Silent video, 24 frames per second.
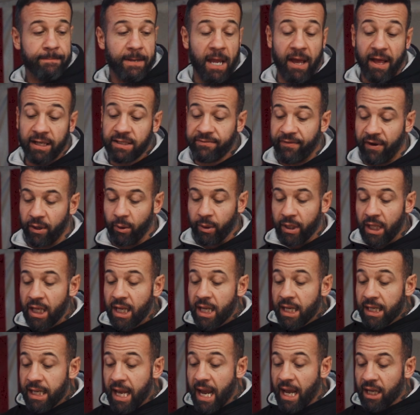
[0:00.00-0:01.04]
Yeah, it's a fun one.
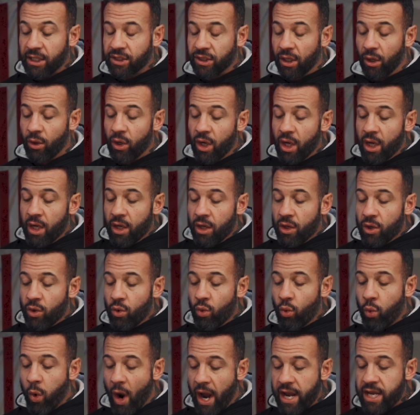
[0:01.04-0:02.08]
Yeah, so
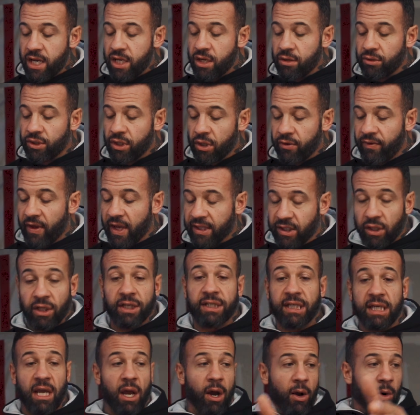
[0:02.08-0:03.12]
when you do this, you can
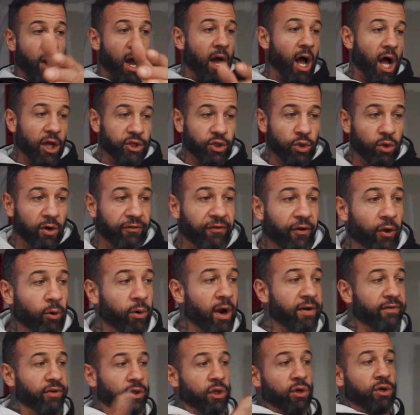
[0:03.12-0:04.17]
see. I'll do a full
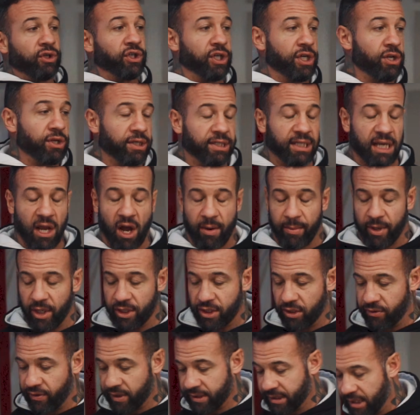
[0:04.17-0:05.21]
revolution. You can see how I'm going to do this.